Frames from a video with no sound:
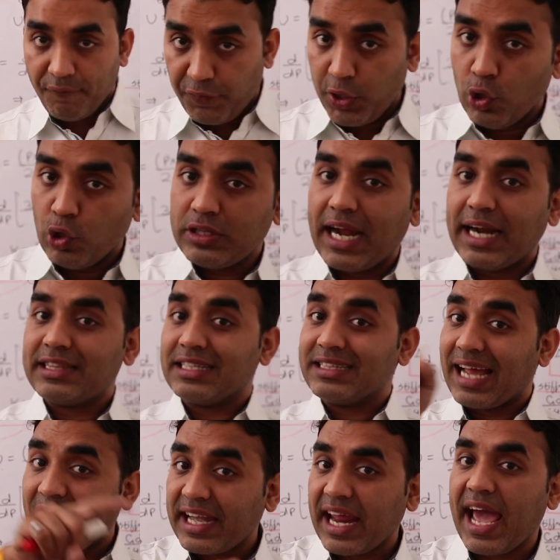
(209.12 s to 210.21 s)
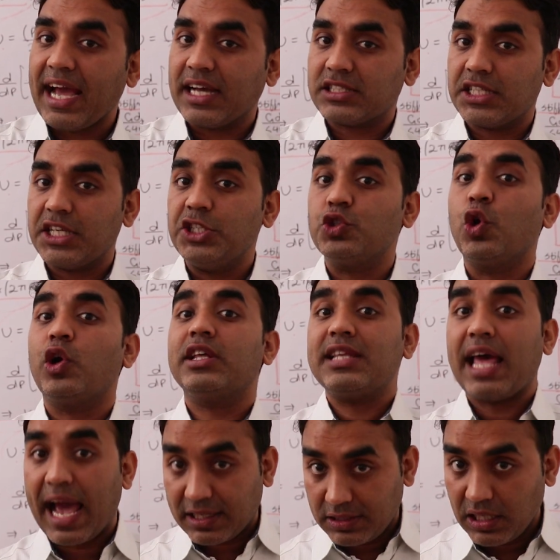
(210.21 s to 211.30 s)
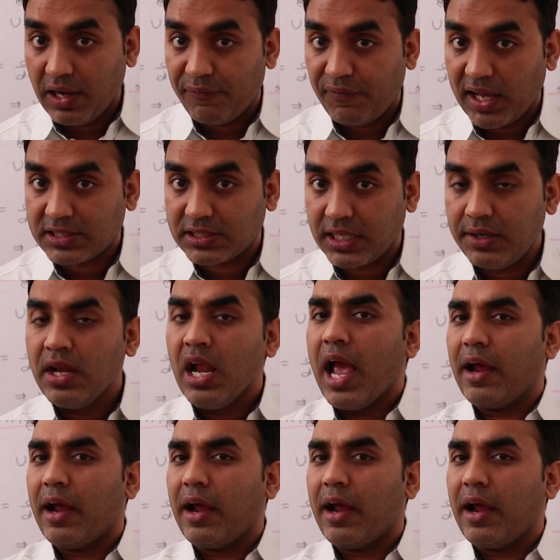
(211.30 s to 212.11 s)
We know that that x is known as axial deflection,